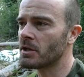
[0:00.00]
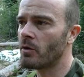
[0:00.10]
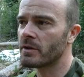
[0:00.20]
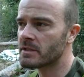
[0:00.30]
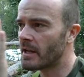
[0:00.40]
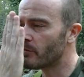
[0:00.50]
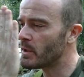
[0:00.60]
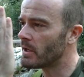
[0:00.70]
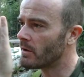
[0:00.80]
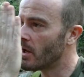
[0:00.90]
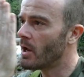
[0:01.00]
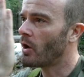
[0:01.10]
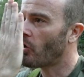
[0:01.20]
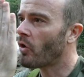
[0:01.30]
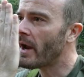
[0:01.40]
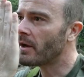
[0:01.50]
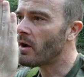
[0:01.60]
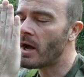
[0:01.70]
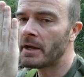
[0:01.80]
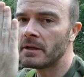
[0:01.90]
So instead of being right
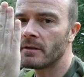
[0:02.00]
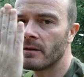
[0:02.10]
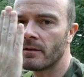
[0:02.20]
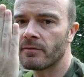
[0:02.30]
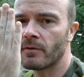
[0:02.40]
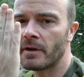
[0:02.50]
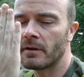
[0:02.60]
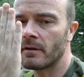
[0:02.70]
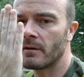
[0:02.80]
on the front,